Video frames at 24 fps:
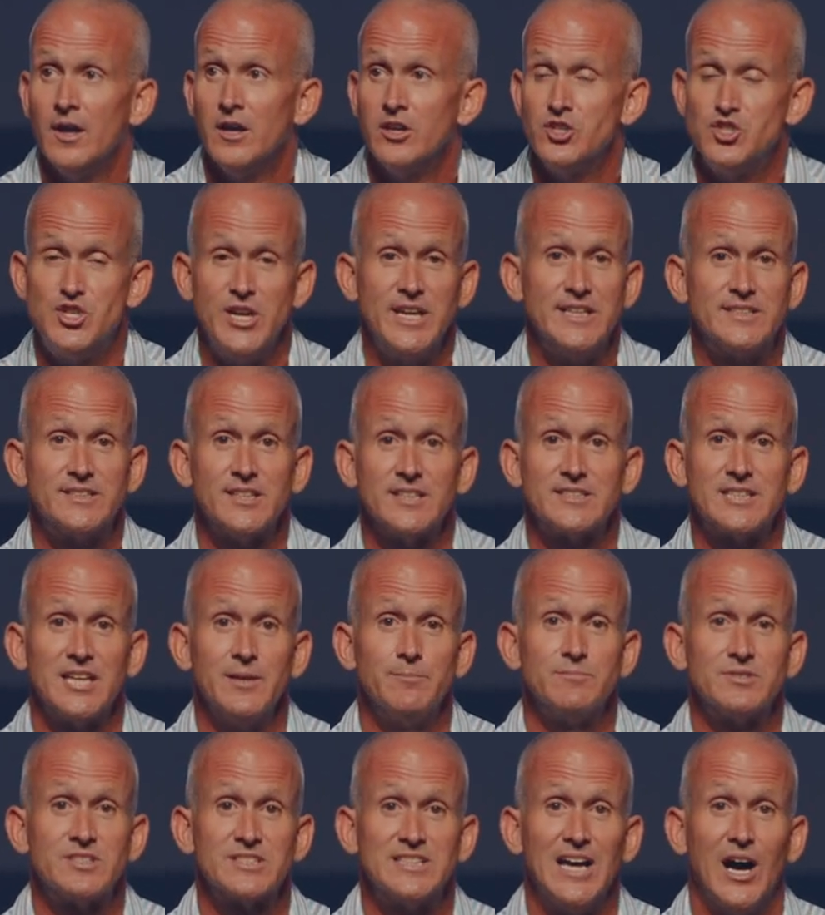Jesus
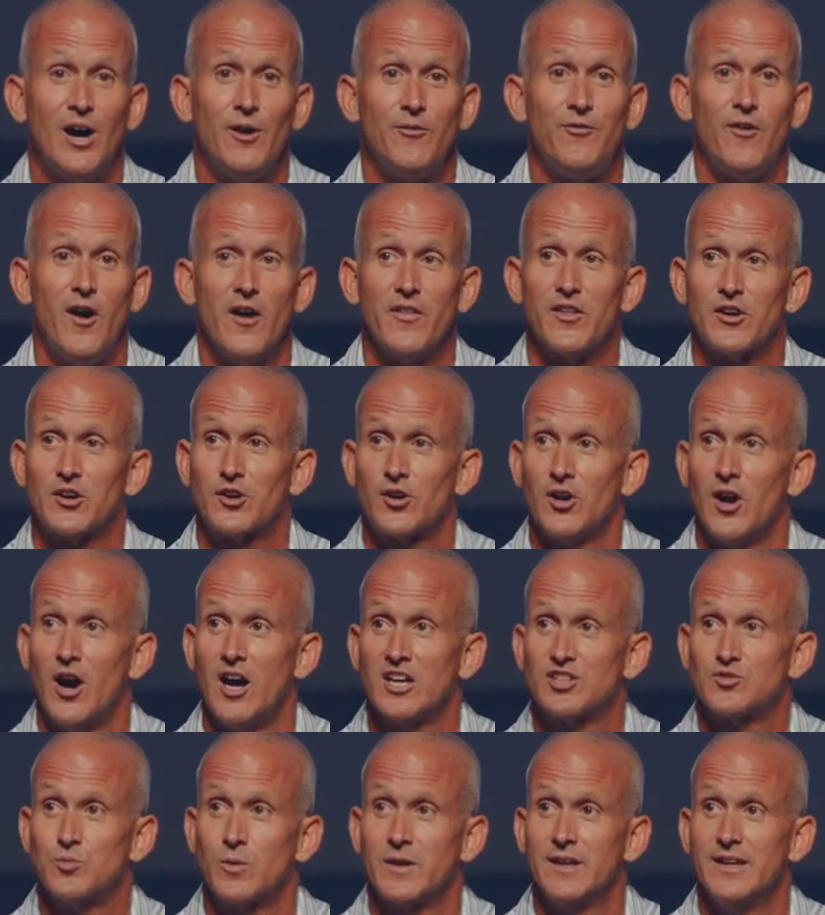himself on the
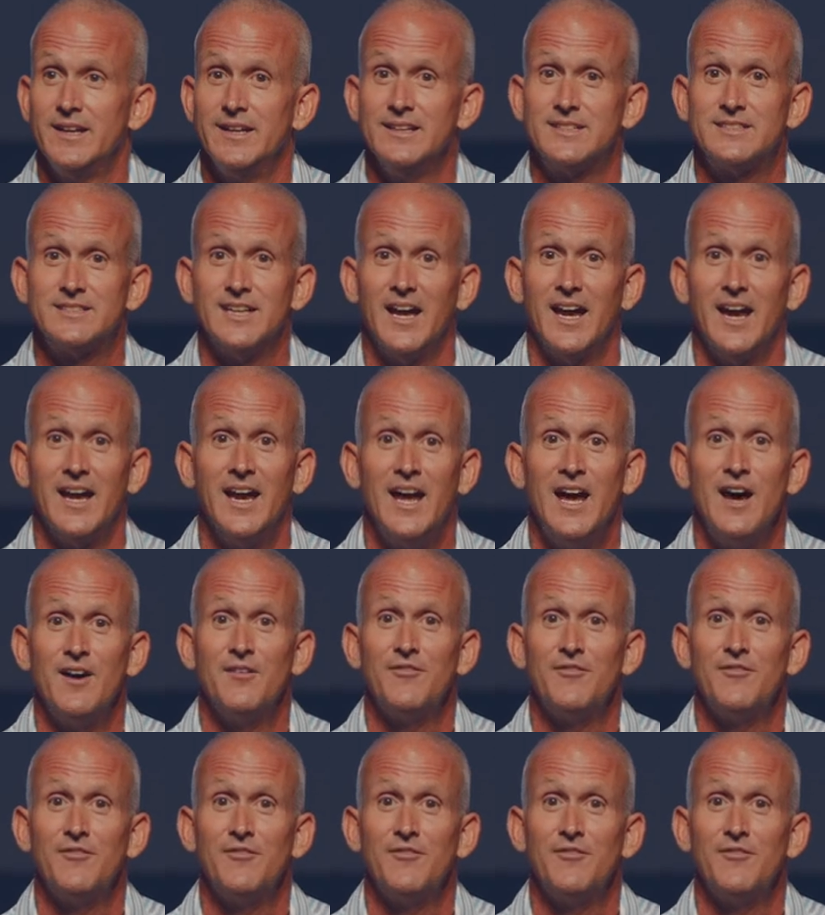cross, what did he say?